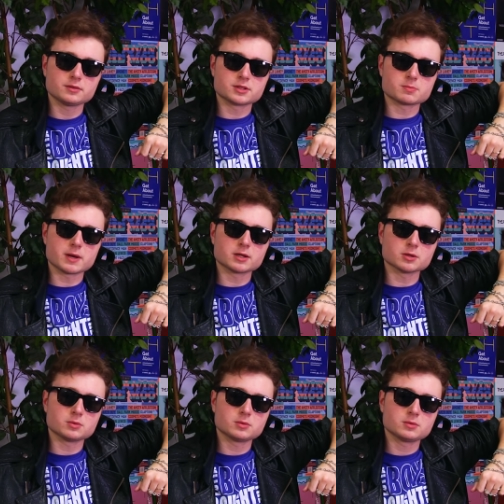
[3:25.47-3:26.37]
the
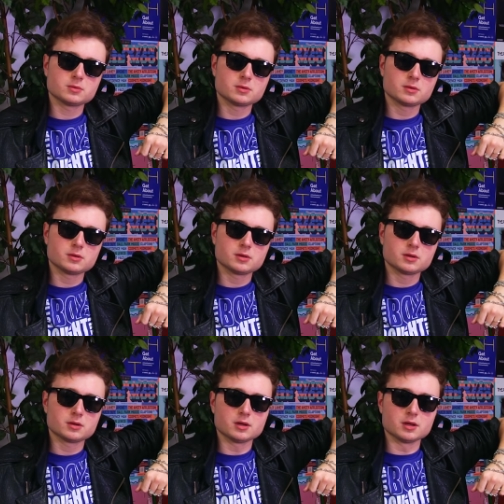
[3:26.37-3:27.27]
tomato
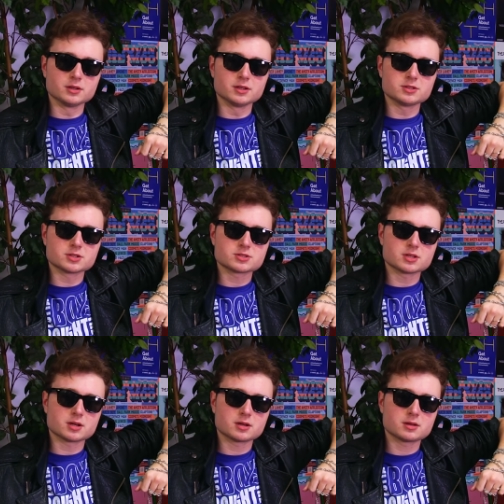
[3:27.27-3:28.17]
and it just, uh